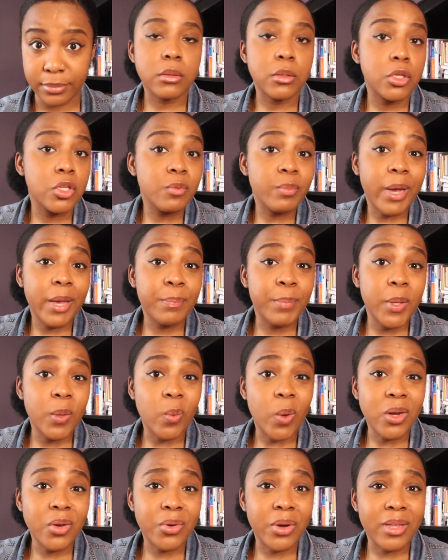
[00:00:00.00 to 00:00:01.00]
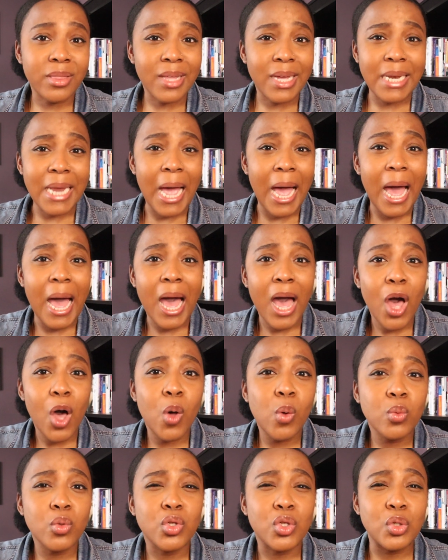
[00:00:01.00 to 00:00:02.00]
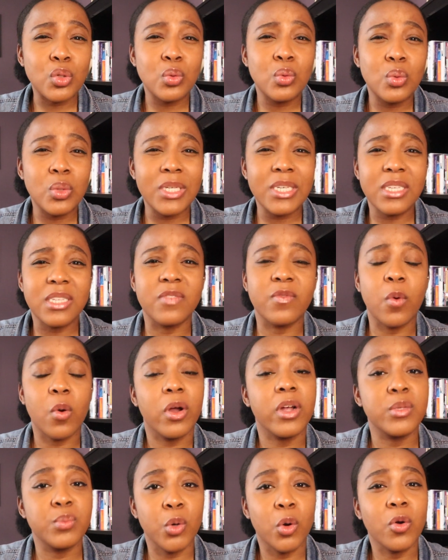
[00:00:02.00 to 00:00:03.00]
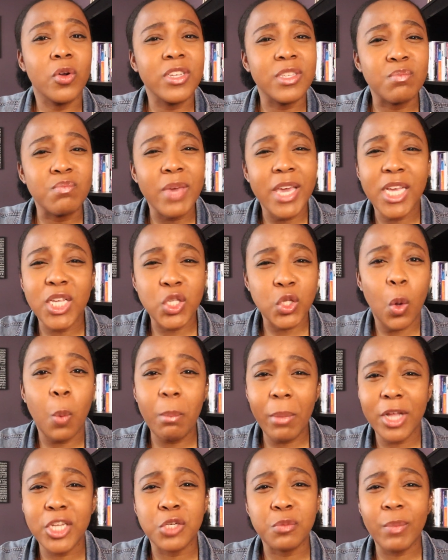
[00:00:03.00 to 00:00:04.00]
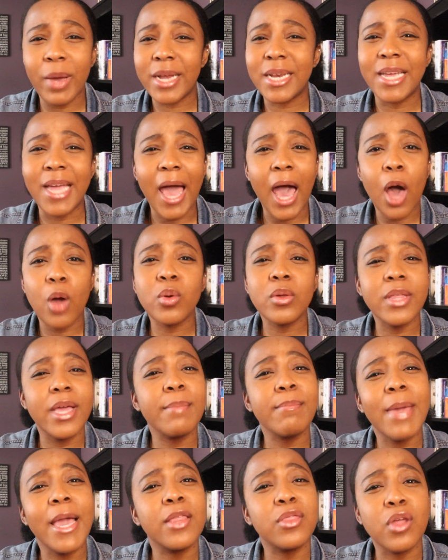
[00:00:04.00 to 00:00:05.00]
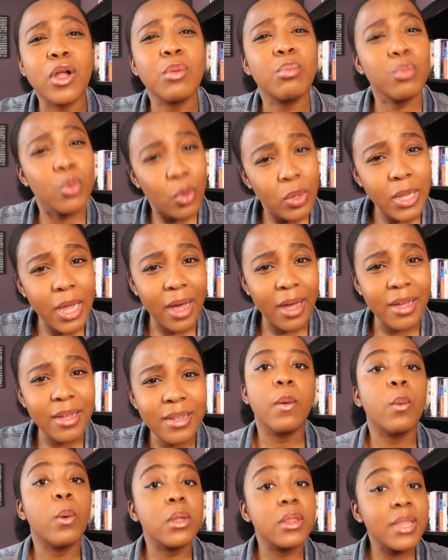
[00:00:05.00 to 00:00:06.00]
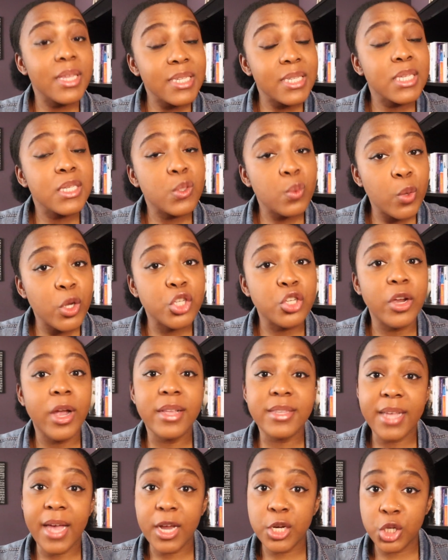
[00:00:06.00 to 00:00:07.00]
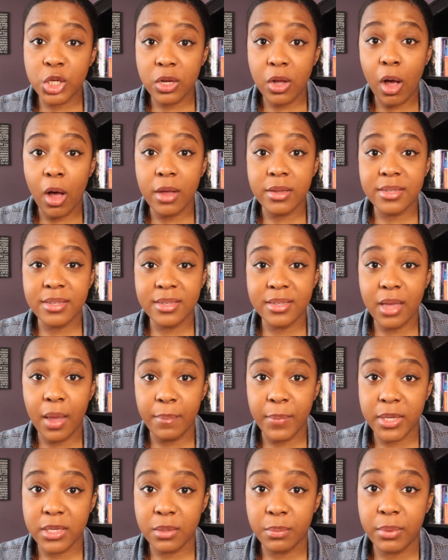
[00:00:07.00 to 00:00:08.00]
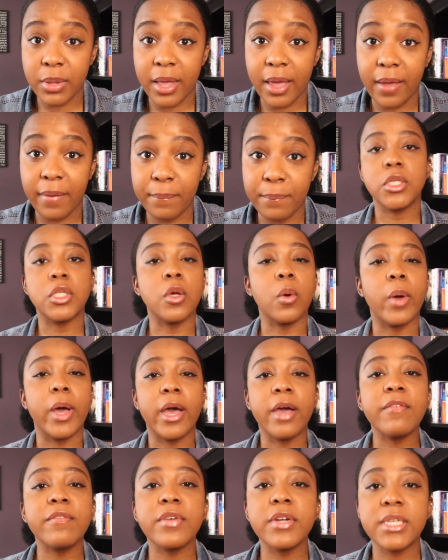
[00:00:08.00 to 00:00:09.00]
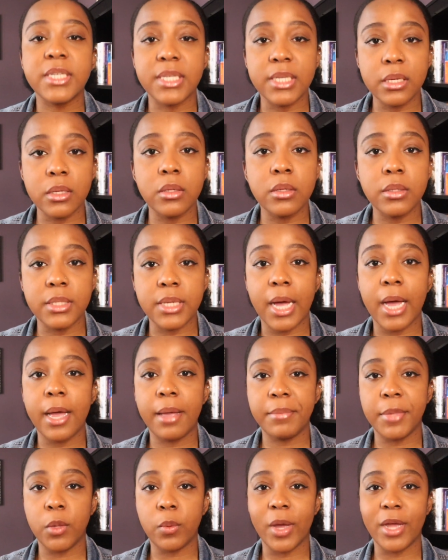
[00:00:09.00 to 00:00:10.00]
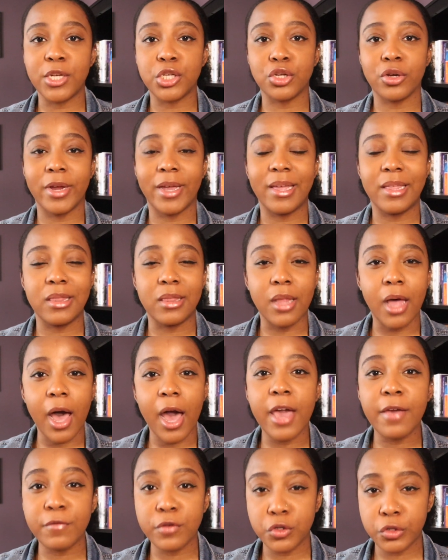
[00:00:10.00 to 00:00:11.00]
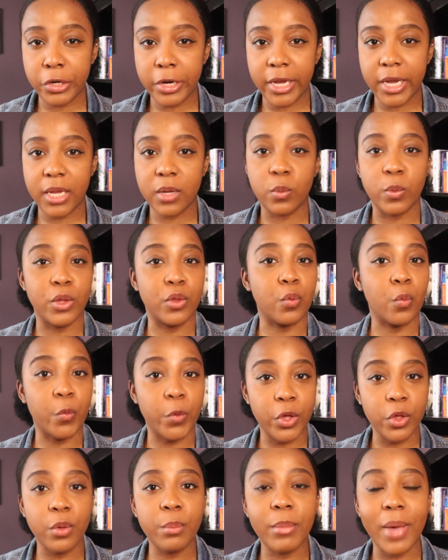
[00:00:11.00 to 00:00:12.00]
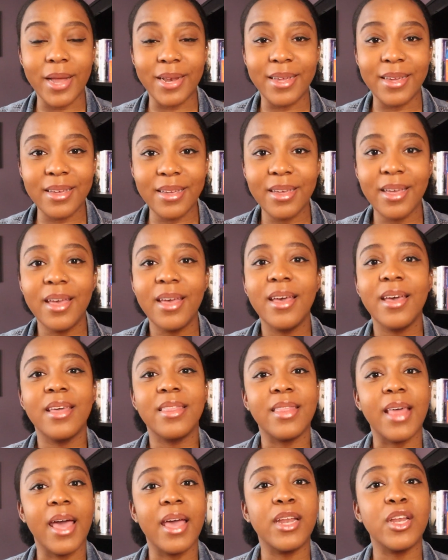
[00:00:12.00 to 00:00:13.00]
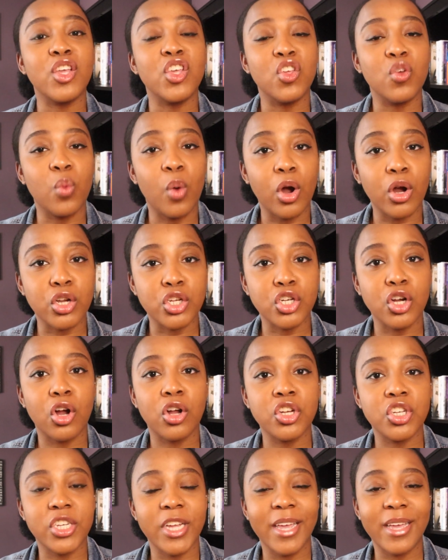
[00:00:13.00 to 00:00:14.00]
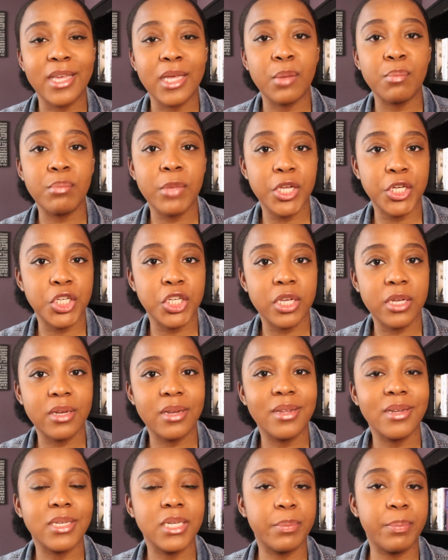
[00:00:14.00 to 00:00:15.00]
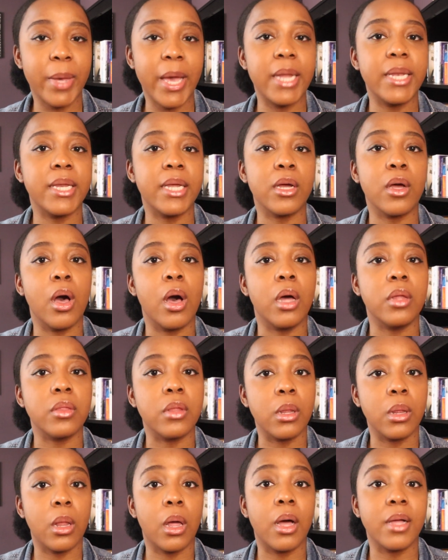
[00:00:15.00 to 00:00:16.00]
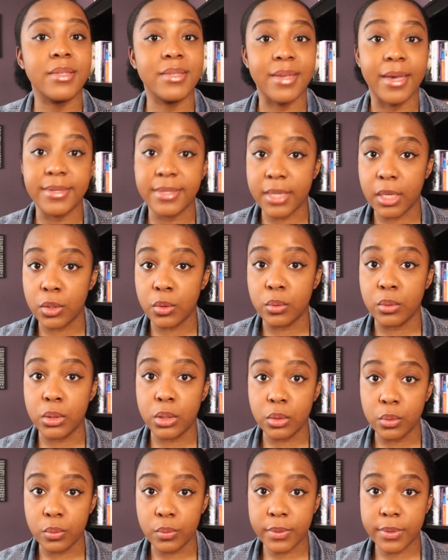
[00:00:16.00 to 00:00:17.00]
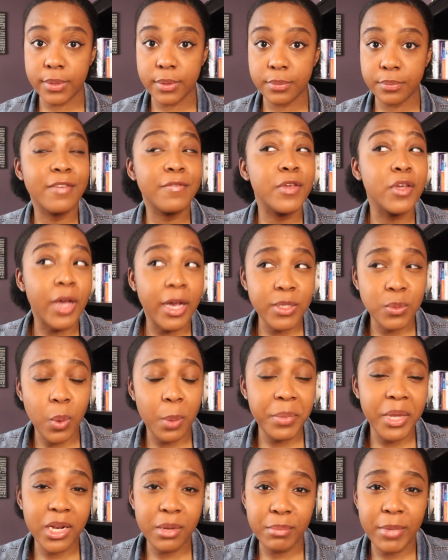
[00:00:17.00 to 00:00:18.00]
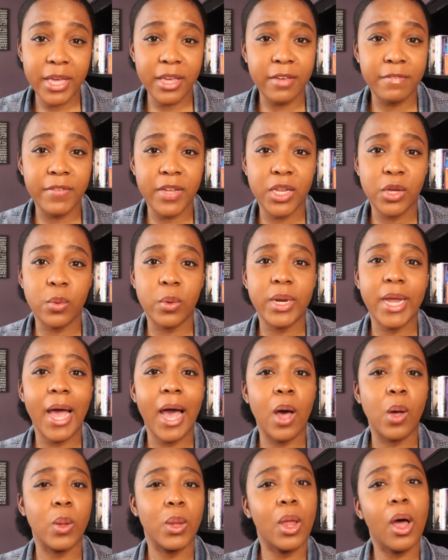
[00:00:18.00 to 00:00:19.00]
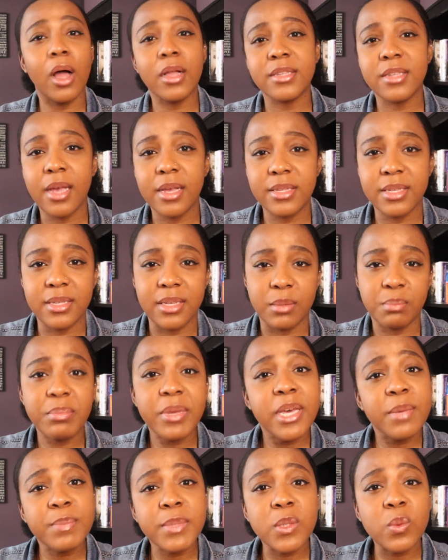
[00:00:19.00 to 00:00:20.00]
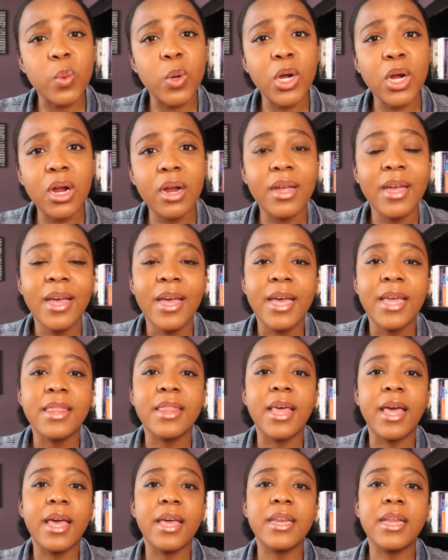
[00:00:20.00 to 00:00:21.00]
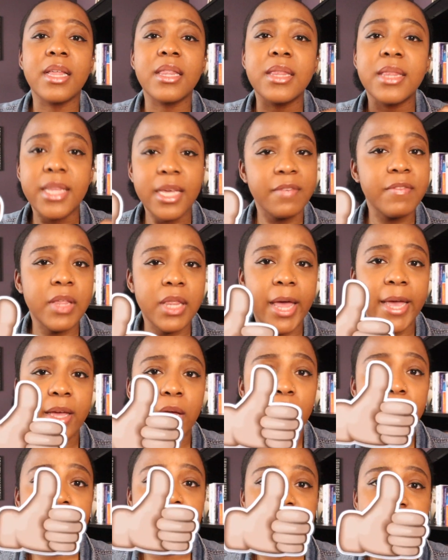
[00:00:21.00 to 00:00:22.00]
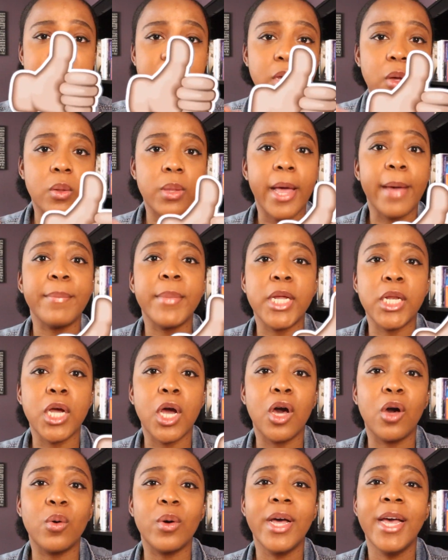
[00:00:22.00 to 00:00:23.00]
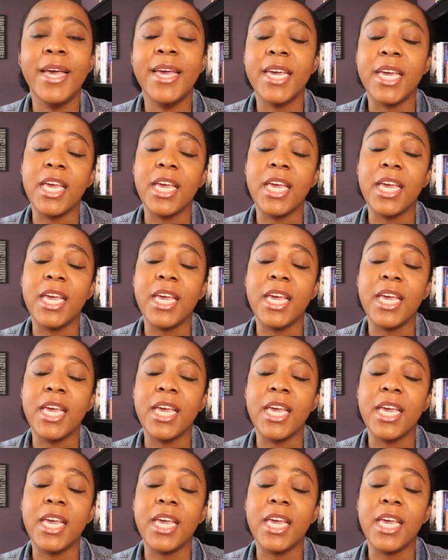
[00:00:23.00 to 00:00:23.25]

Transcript: You might be wondering then, how do these Forex brokers make so much money? How do they make their moolah? Well, this is where transaction costs come into play. So every single time you enter a live trade with real money, then you are charged a commission depending on the lot size that you use. If you guys want me to make a video on how lot sizes and pips work, then leave a like on this video, let me know.